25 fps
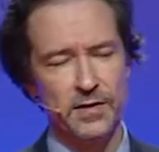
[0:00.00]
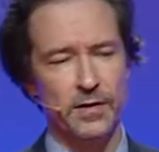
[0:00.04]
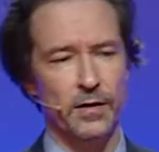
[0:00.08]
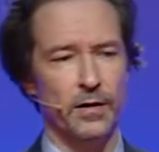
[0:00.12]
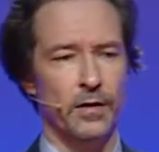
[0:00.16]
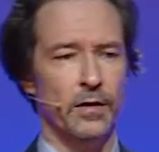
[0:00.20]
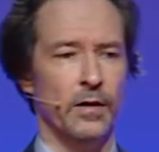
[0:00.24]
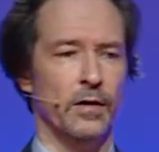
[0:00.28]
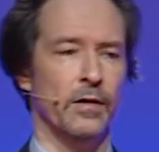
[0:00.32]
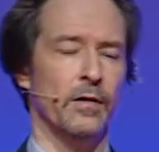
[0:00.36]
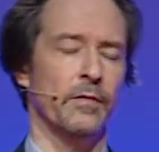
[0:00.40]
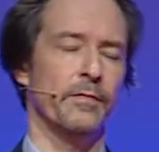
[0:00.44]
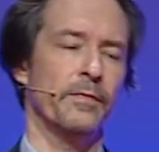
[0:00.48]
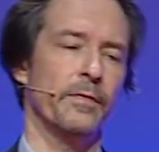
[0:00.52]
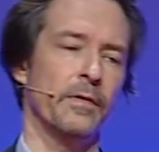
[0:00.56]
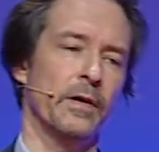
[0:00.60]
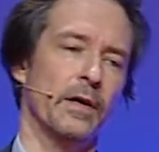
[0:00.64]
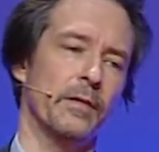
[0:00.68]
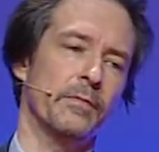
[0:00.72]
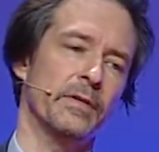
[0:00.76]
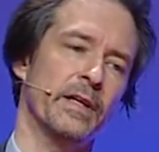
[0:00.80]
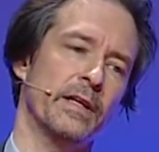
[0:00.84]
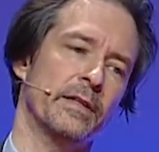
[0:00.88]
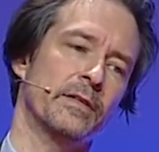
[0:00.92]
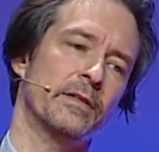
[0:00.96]

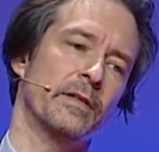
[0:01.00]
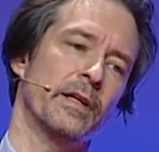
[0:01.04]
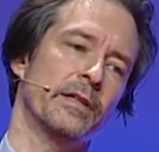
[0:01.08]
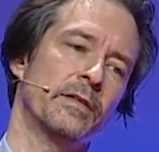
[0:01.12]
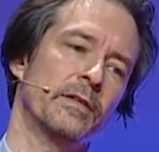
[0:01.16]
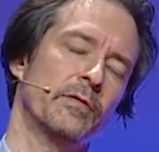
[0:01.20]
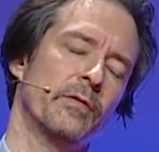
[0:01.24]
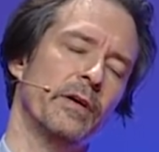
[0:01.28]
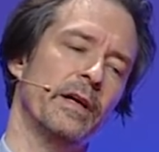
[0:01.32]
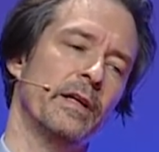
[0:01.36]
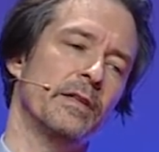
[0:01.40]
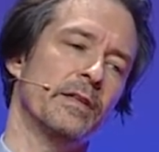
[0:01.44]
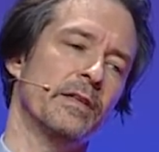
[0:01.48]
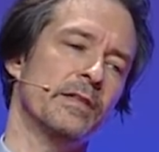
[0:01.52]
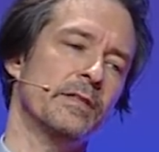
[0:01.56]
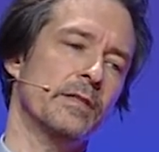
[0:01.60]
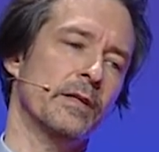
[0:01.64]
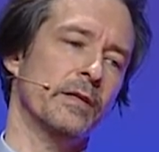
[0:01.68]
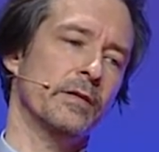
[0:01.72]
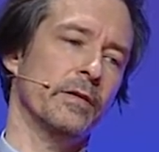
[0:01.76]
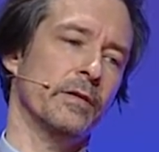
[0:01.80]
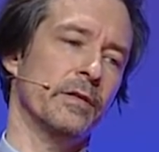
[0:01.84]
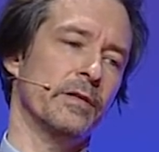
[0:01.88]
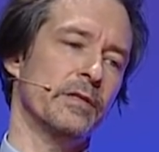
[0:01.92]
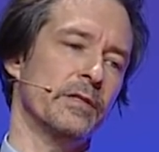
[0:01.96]
that create this
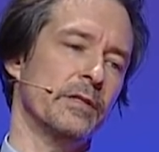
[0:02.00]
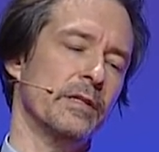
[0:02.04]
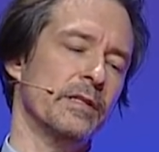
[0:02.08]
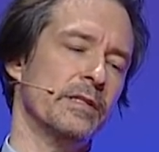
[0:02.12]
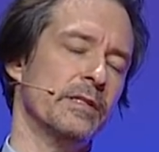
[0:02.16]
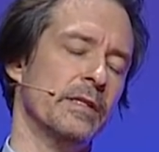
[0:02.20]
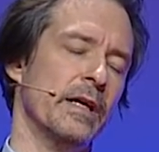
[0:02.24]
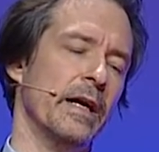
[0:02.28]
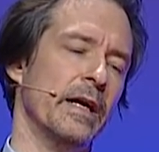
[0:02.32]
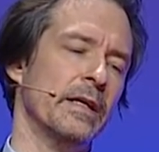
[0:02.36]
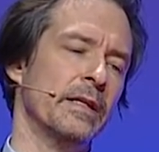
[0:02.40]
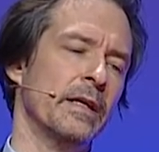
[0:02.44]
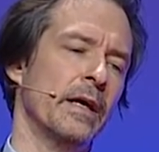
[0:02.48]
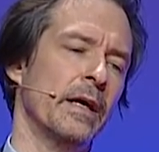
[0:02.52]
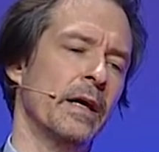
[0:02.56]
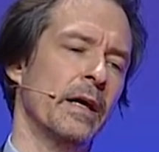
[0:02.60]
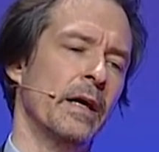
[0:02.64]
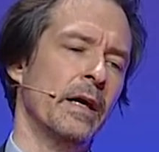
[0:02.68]
technology, is that